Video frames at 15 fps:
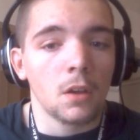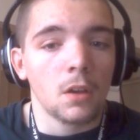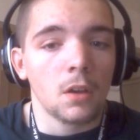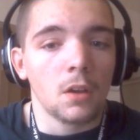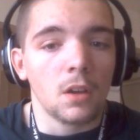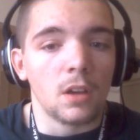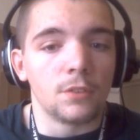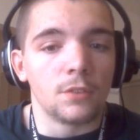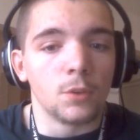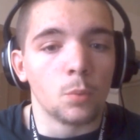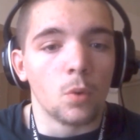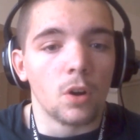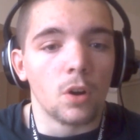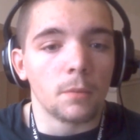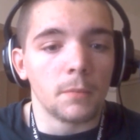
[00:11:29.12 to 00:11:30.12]
if you
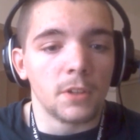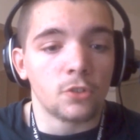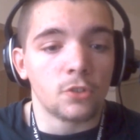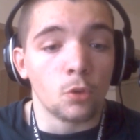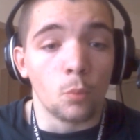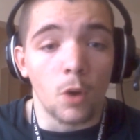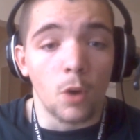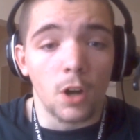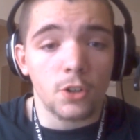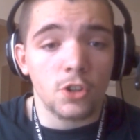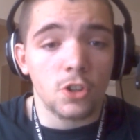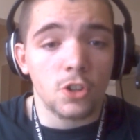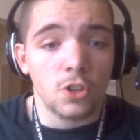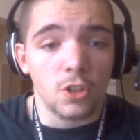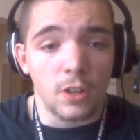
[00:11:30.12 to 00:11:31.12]
want me to
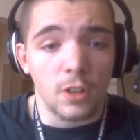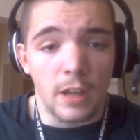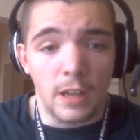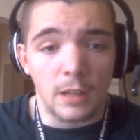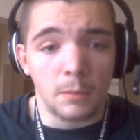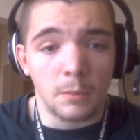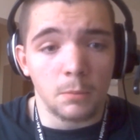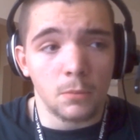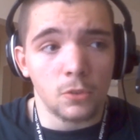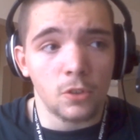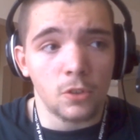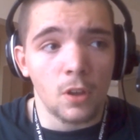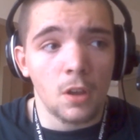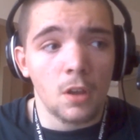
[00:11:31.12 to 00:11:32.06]
watch games,